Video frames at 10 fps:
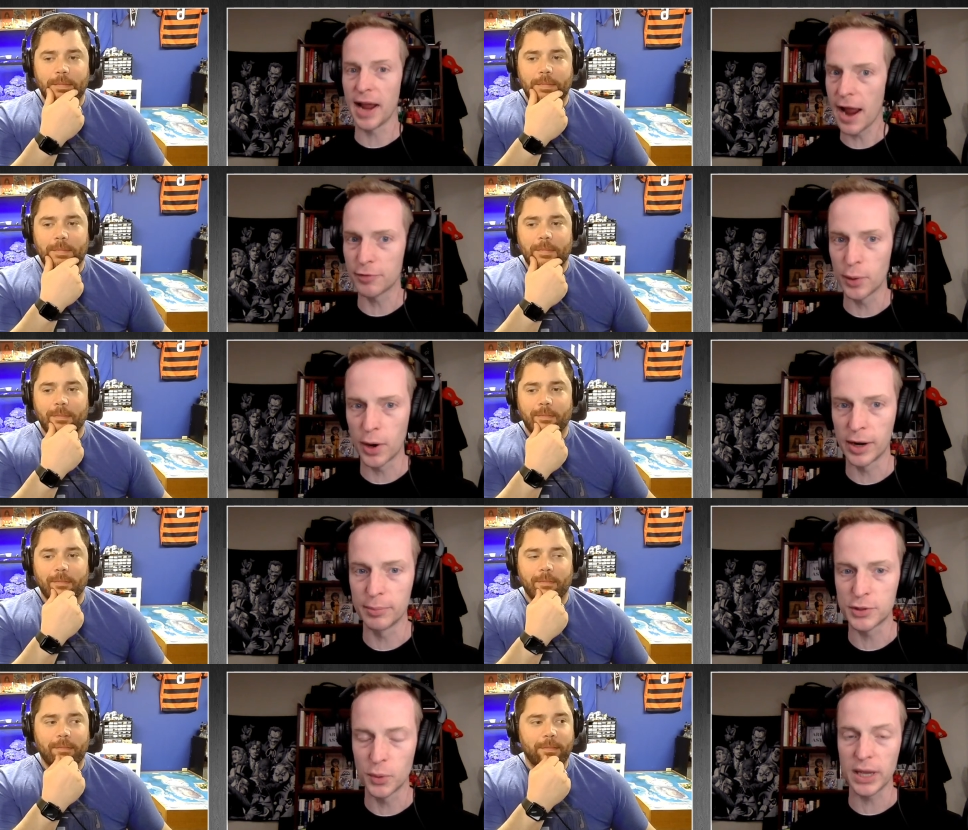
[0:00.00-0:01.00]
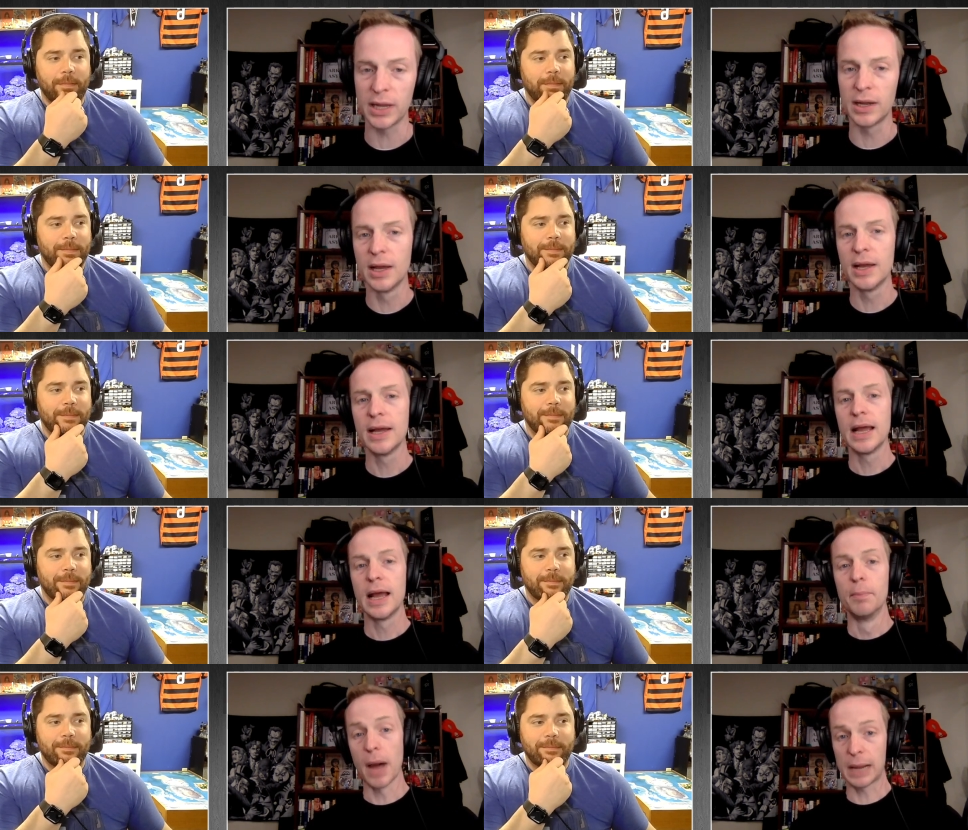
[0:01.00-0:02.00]
Speaker 1: and everywhere in between.
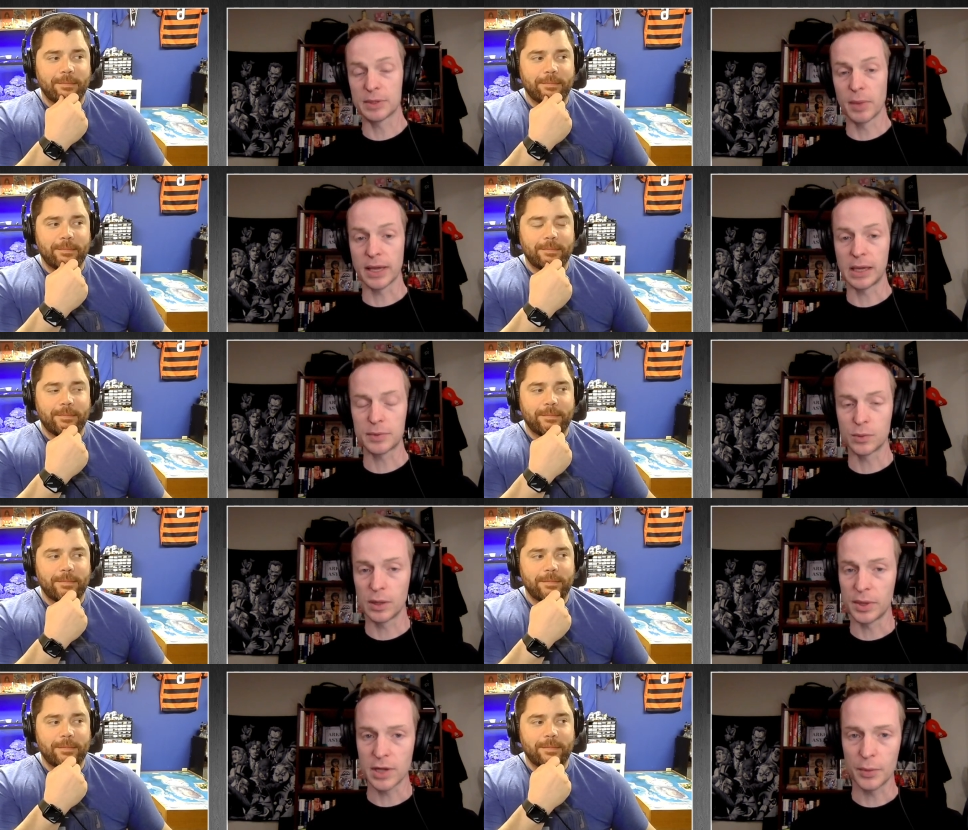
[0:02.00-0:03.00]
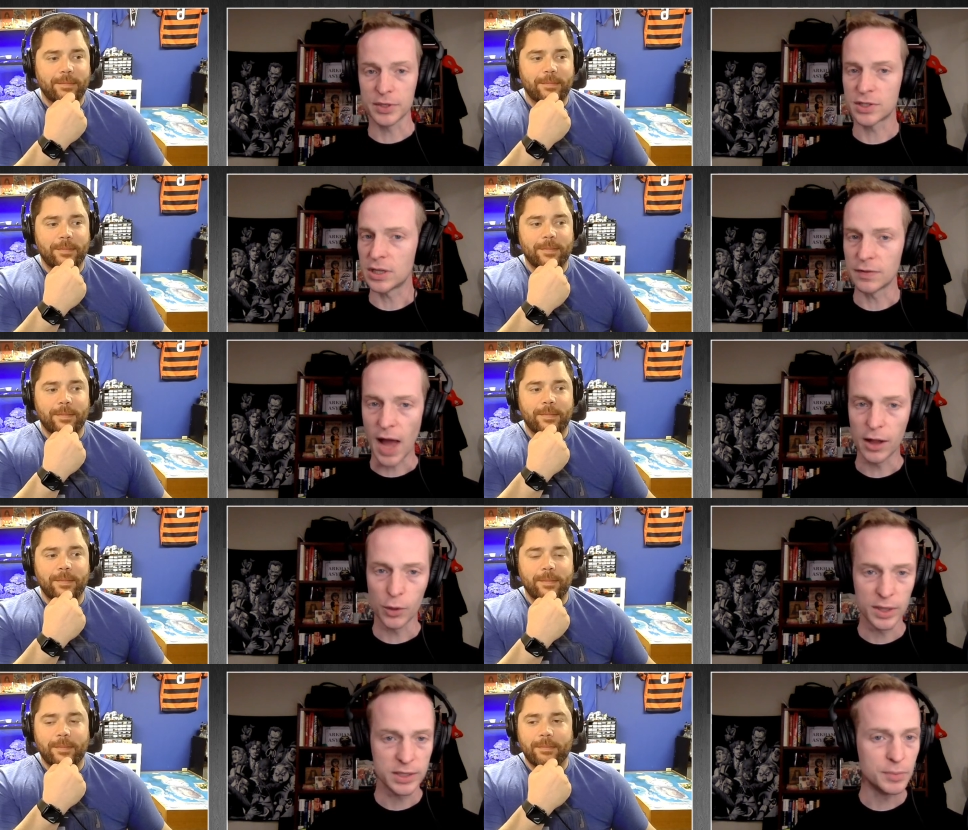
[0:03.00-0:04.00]
My name is Mike Gibson. With me, as always, is Steve
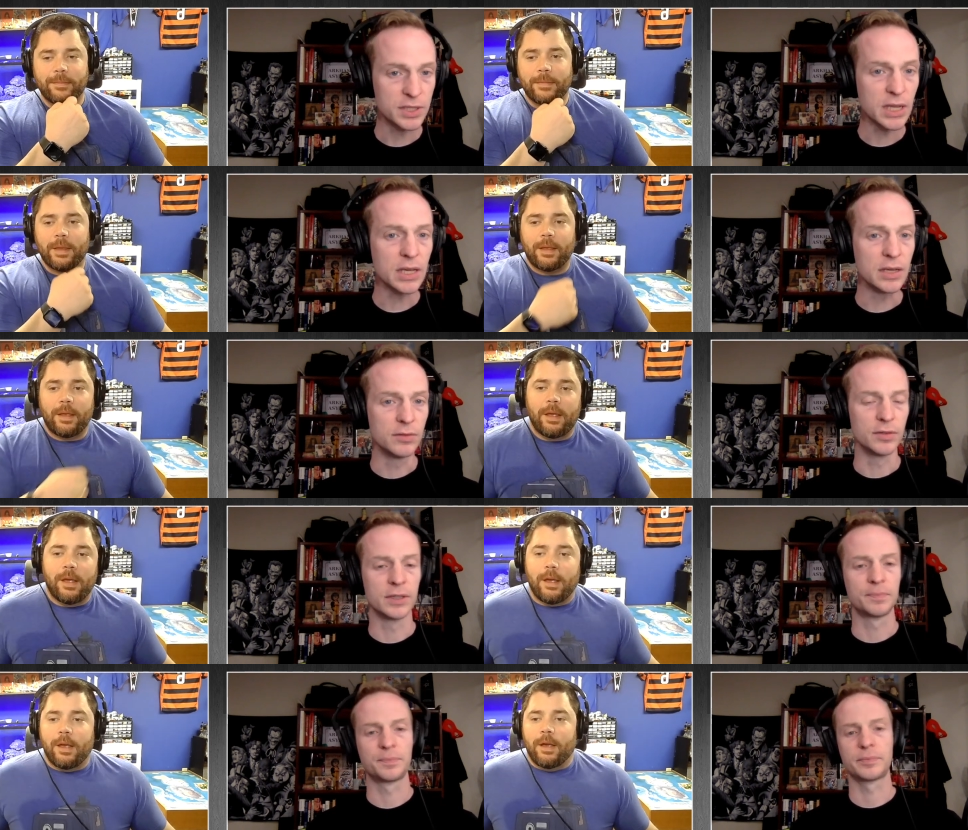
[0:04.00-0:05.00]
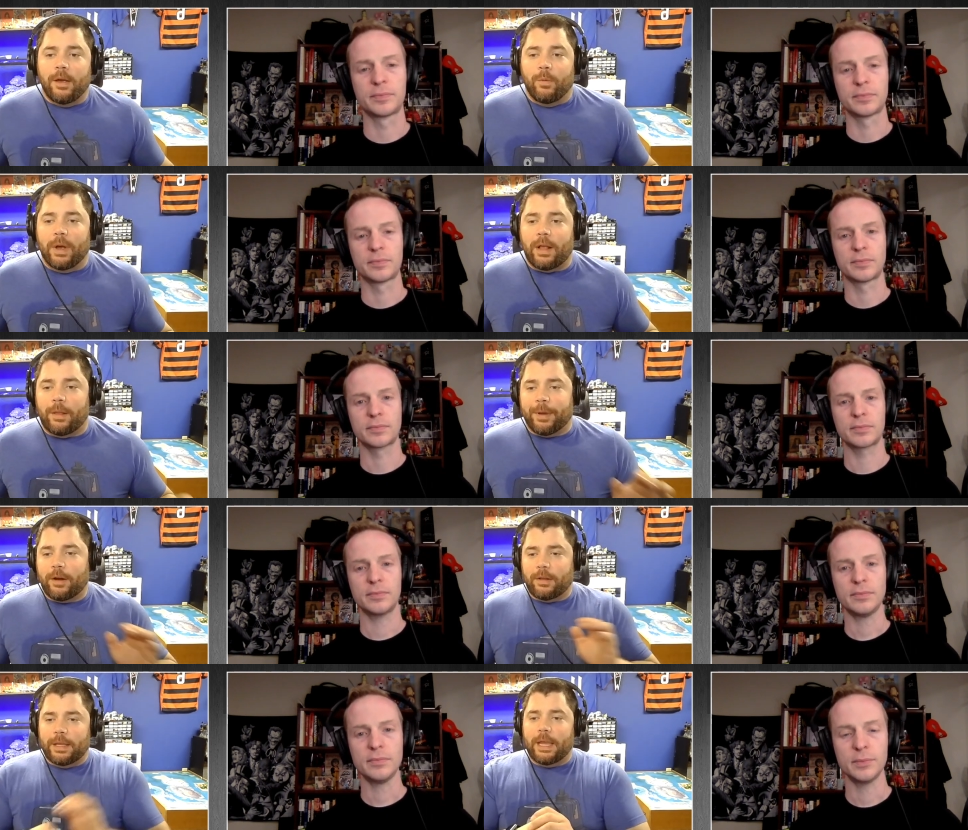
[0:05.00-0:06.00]
Haller. What's up, Steve? Well,
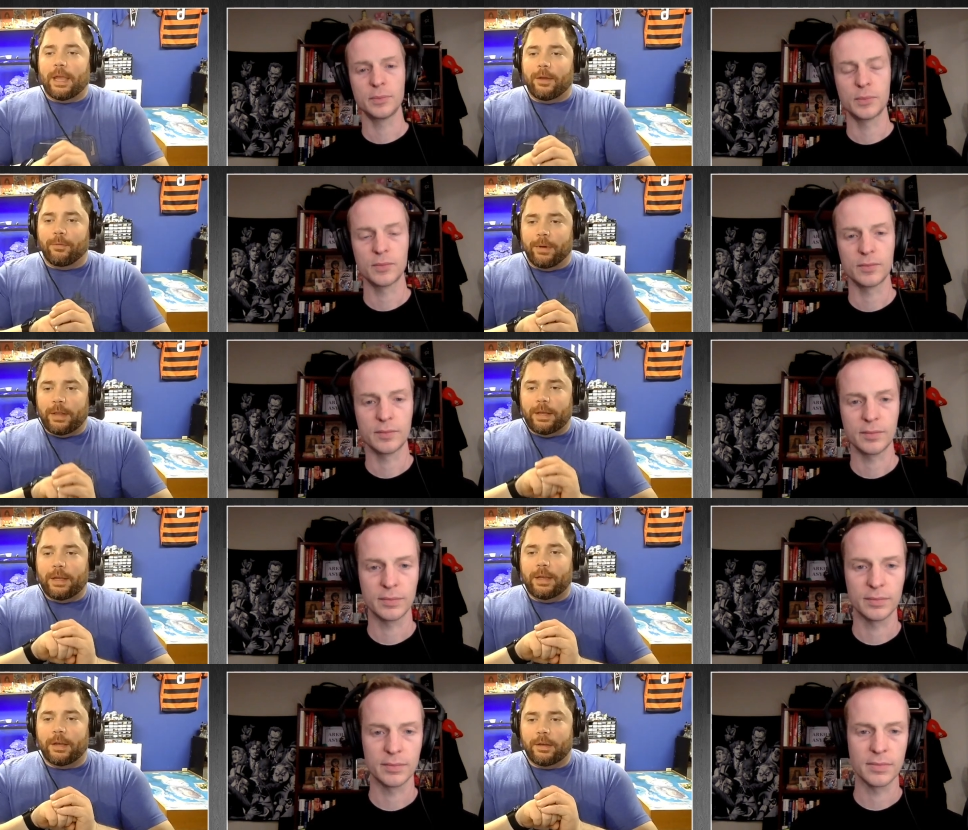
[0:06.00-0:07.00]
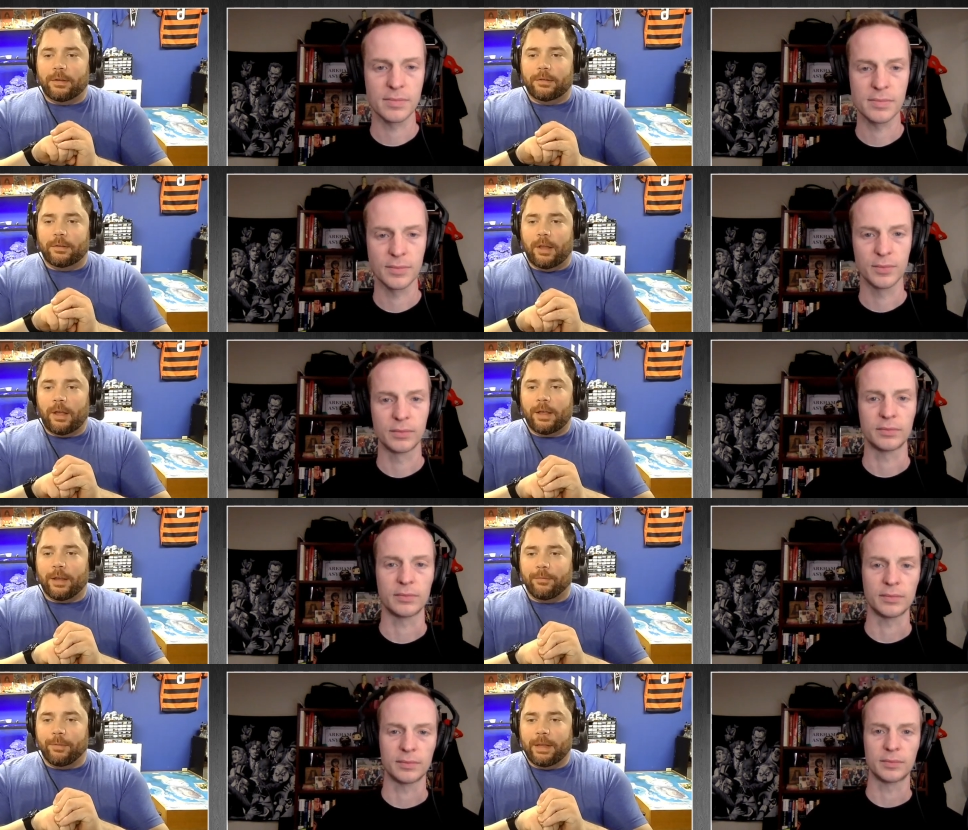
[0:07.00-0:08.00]
Speaker 2: apparently, a really long
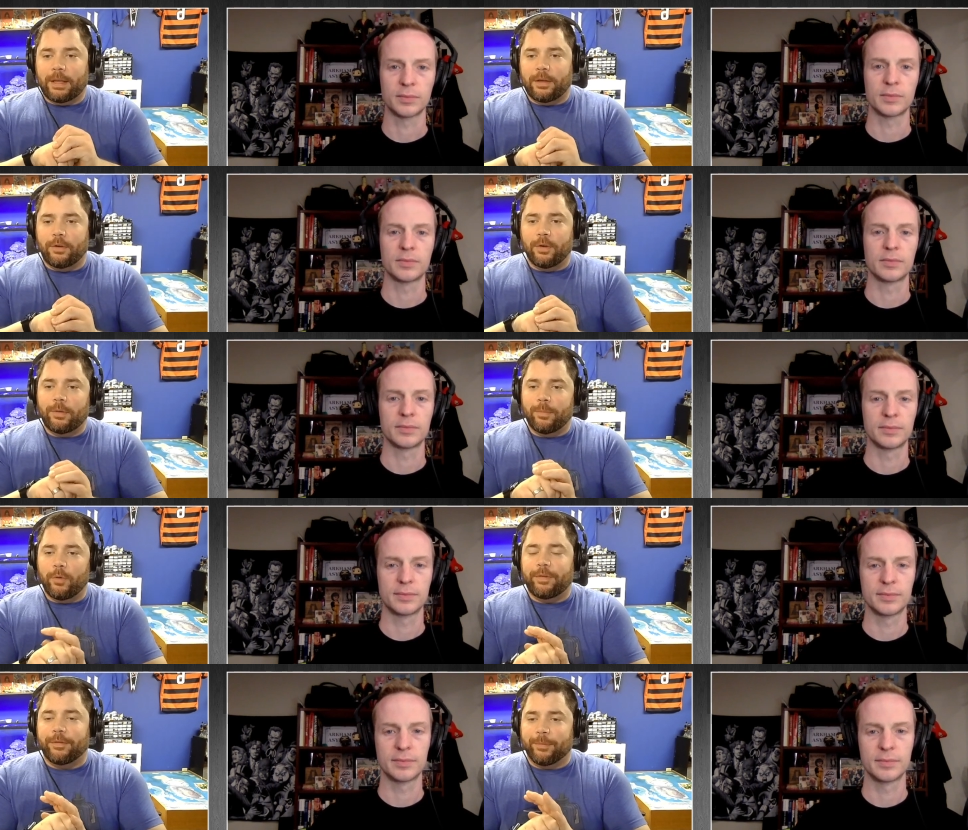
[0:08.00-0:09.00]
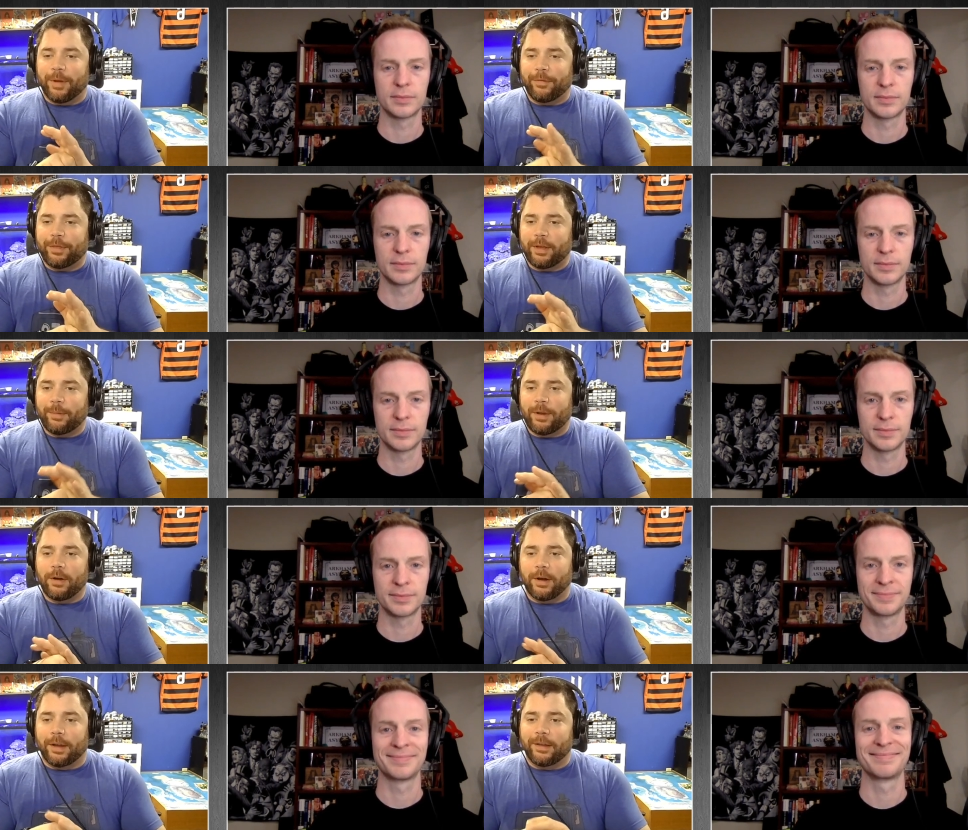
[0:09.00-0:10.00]
and really good movie from everything I'm
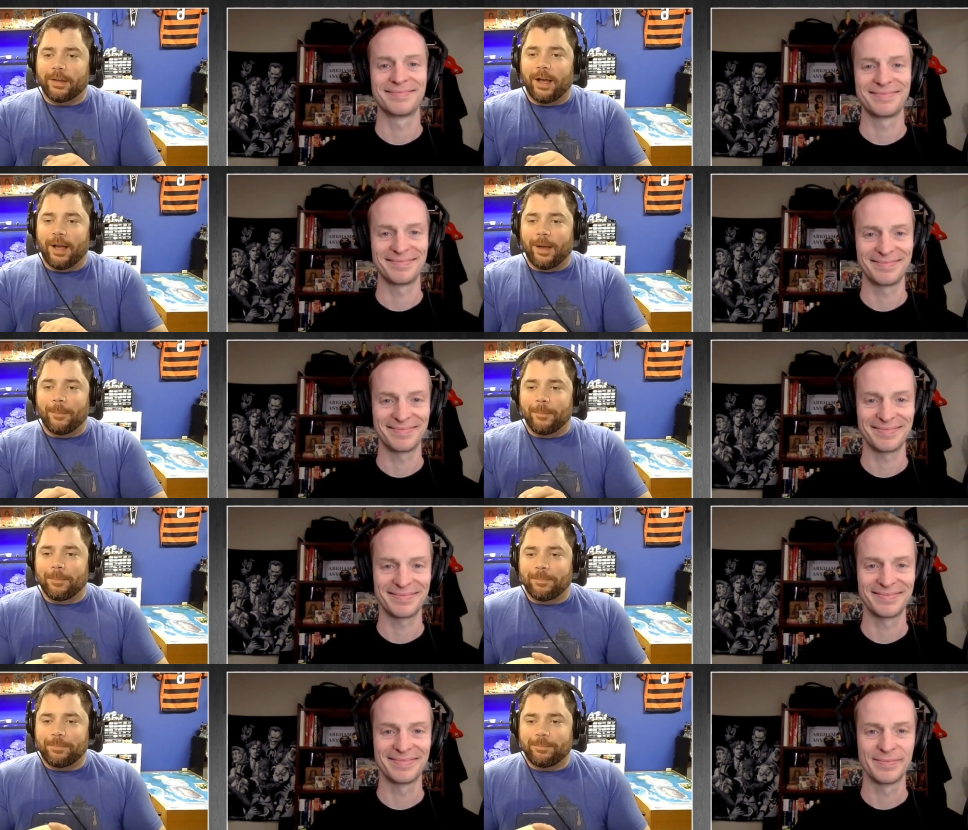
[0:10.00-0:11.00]
hearing. Um,